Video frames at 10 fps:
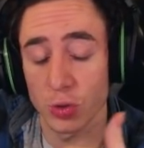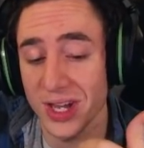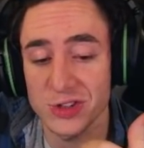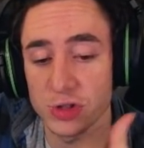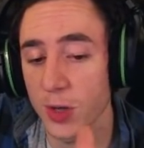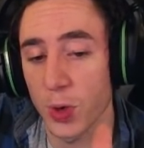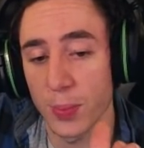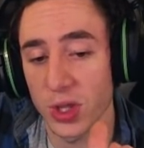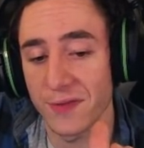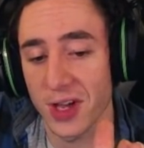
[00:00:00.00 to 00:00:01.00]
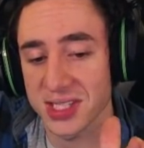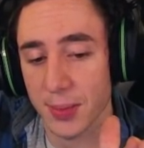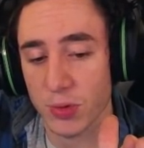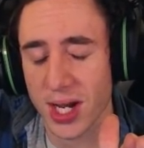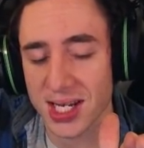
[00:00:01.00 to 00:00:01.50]
There's no point putting the first
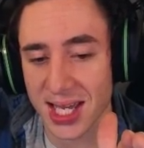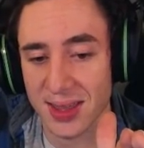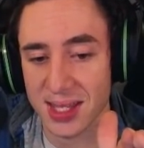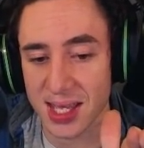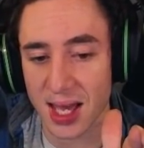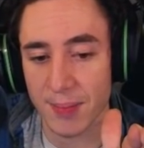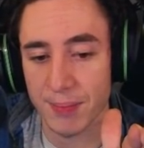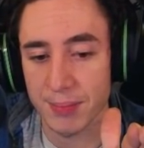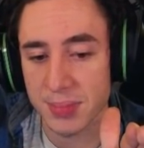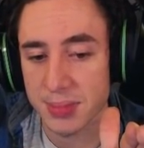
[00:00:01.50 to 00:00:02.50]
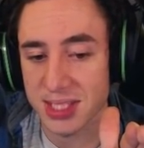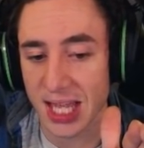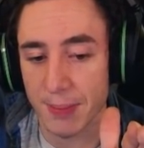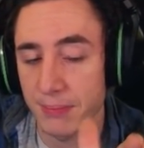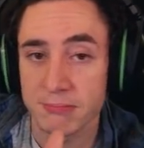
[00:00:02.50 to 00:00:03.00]
upgrade in the
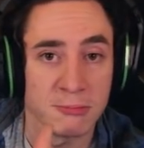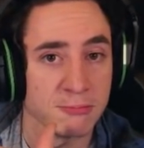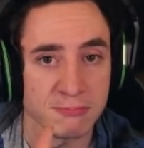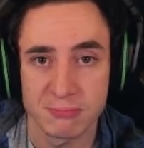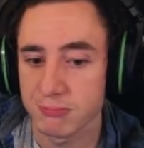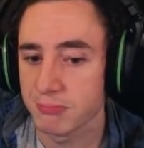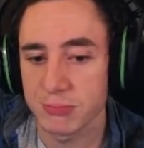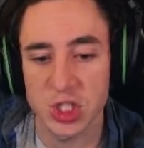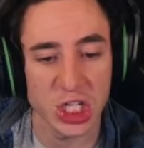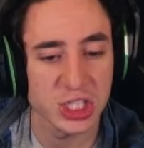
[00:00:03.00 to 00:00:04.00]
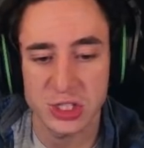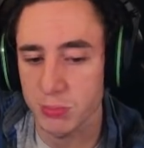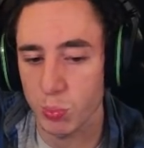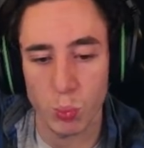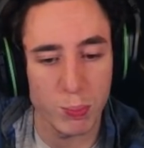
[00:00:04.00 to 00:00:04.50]
stim. Just
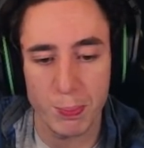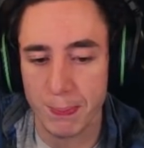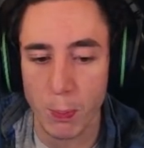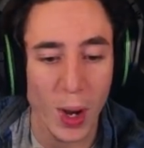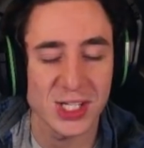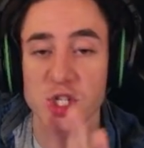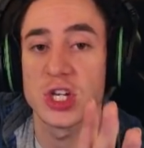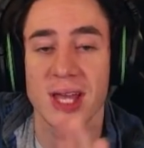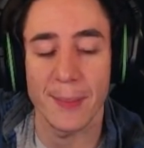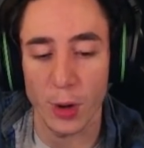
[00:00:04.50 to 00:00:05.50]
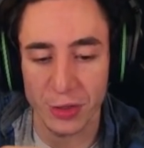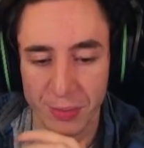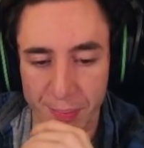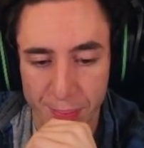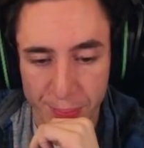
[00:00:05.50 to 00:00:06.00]
wait till you can get both.
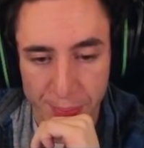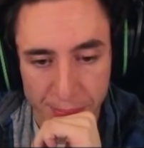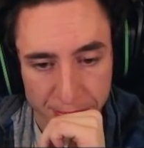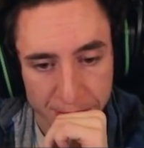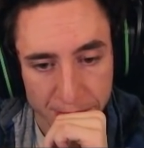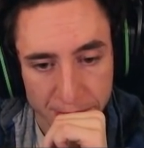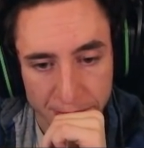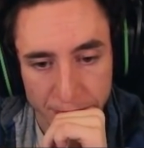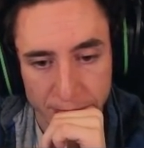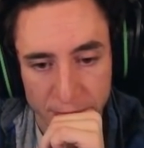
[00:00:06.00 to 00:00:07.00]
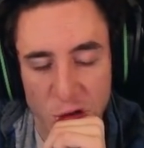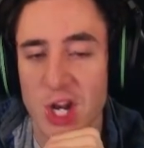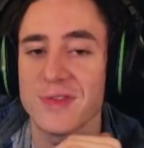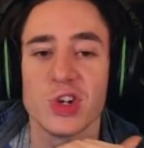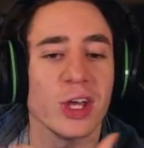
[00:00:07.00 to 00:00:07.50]
Don't
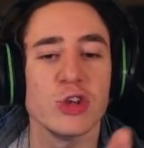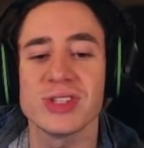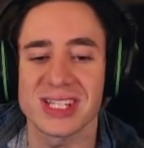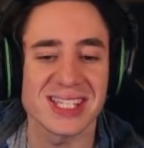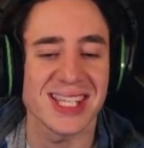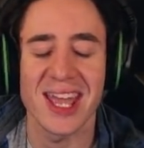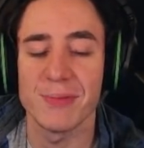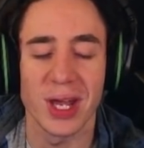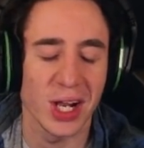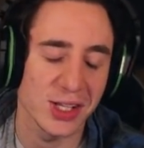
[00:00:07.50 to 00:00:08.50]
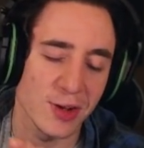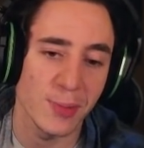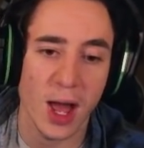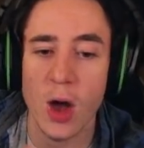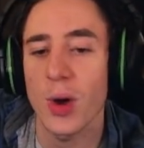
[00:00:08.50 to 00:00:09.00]
even like use it to save money. Like, don't even be
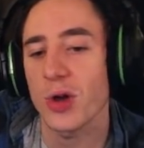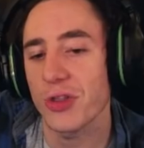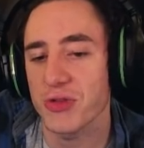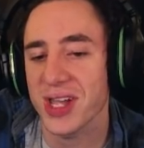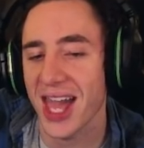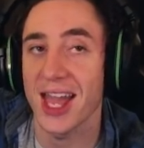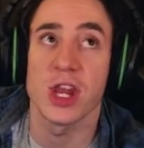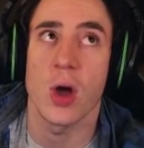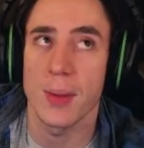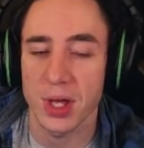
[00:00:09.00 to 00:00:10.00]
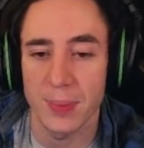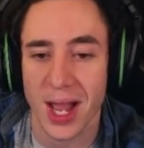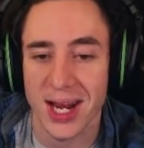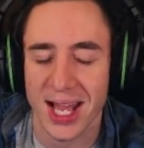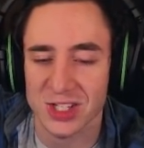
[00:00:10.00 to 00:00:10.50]
like, oh, I got 3k, I know I'm going to buy
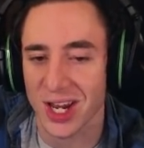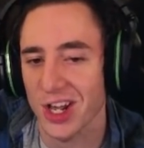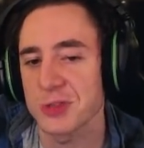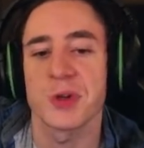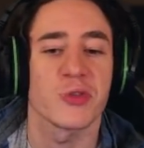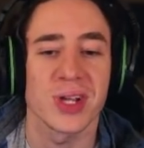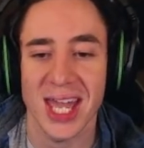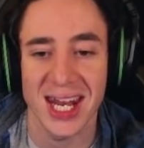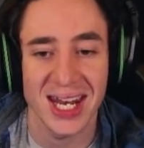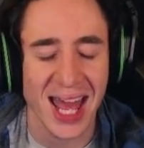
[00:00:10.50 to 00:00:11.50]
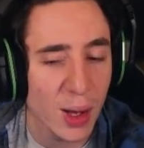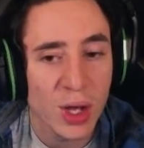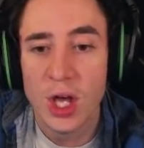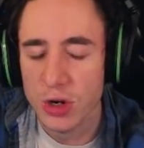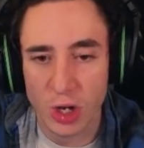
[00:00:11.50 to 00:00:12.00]
it next round, I'll just put 3k in it now.
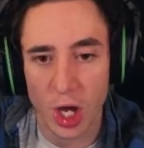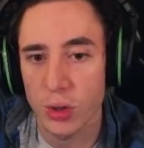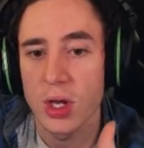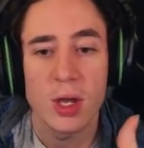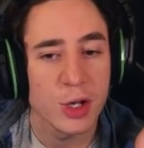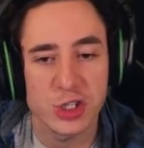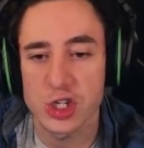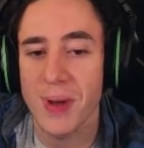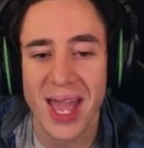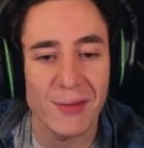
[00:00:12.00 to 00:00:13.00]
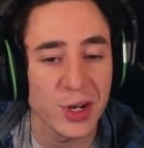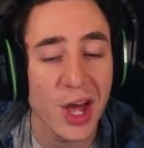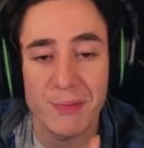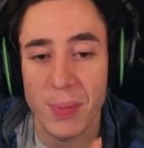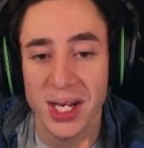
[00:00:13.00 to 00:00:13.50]
No, because you may have
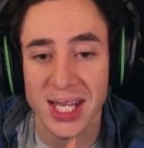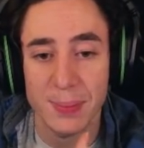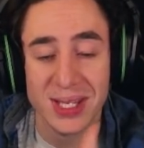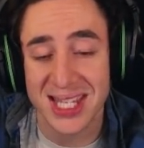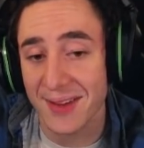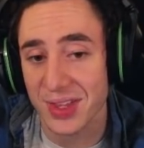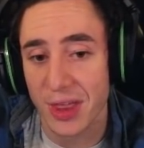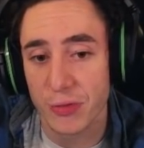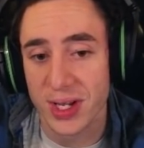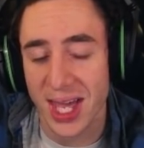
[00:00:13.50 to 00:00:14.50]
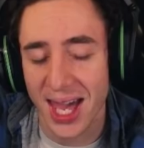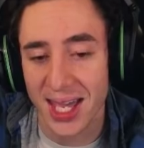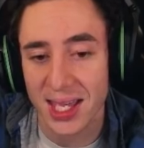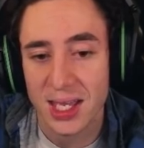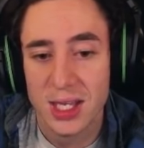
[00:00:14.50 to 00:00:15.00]
enough money by saving that 3k
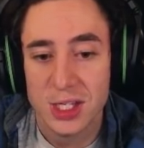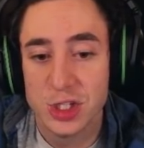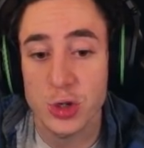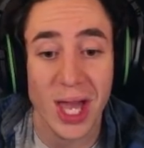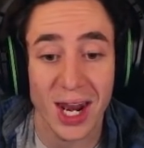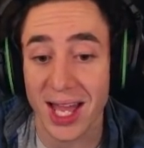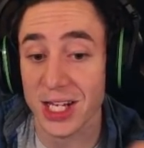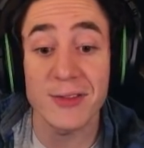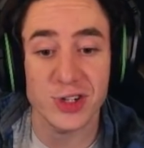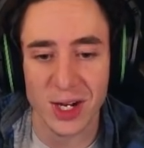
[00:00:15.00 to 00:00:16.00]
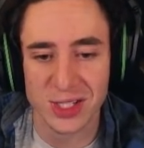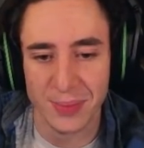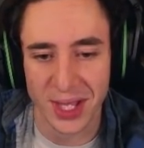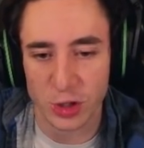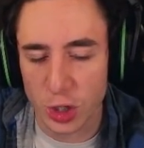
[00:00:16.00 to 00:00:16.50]
to get like life drain or
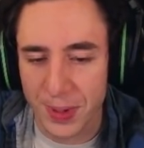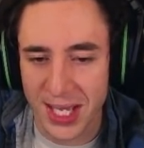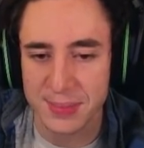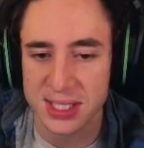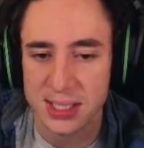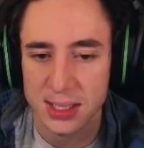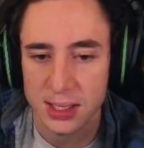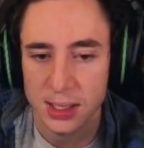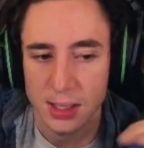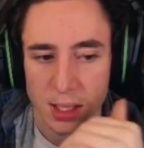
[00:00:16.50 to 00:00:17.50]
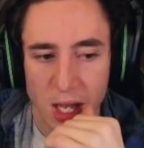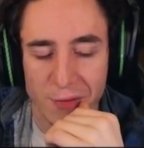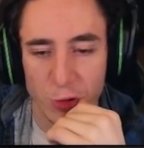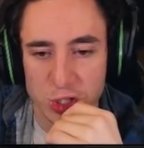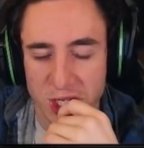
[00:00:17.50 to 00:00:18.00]
something. Good beams.
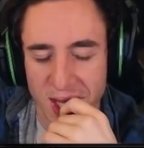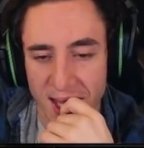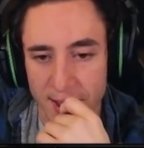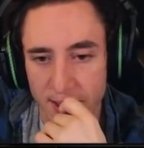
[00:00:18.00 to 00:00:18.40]
Unfortunate there.